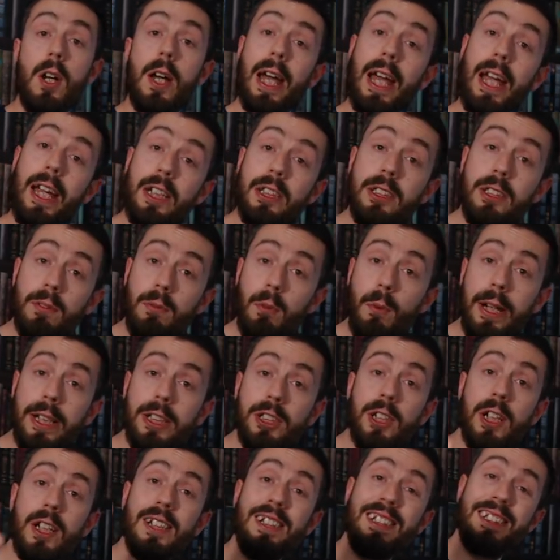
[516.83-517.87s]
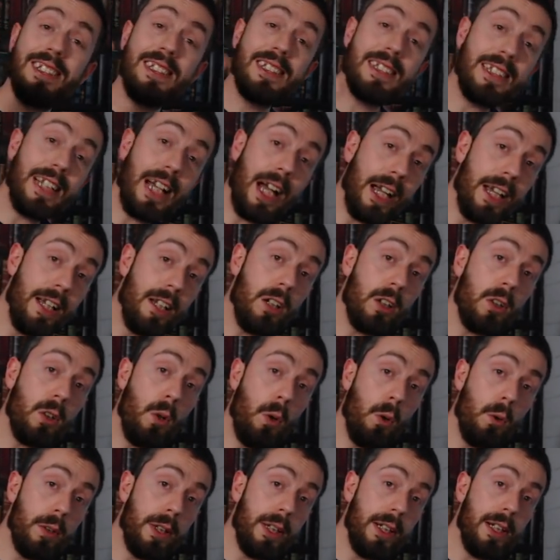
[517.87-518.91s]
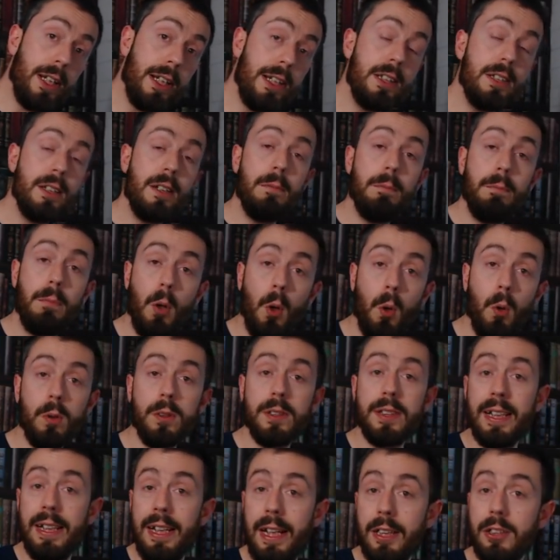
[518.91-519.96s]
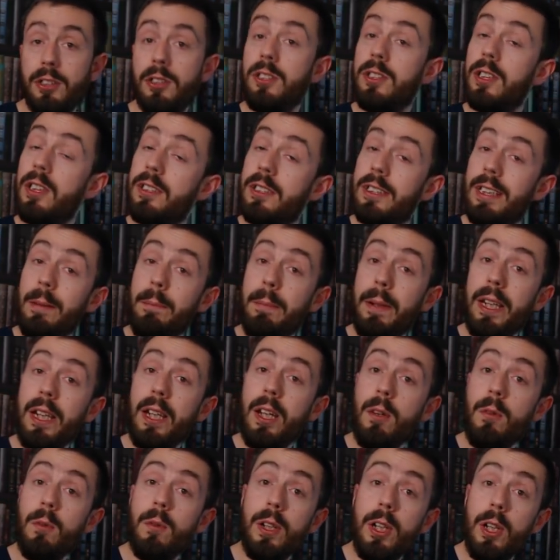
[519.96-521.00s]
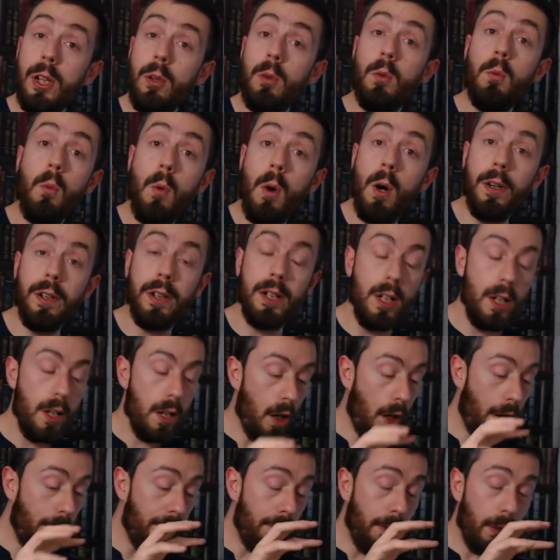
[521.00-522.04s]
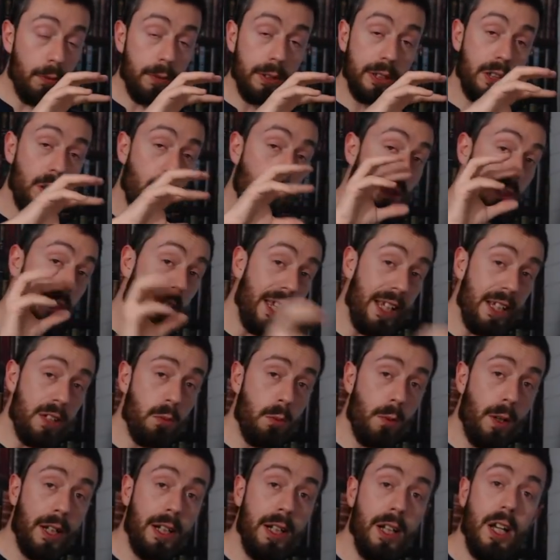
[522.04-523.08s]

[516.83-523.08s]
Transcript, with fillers: each of which scale accordingly to the port connections and C P U you want. I'm focusing on this one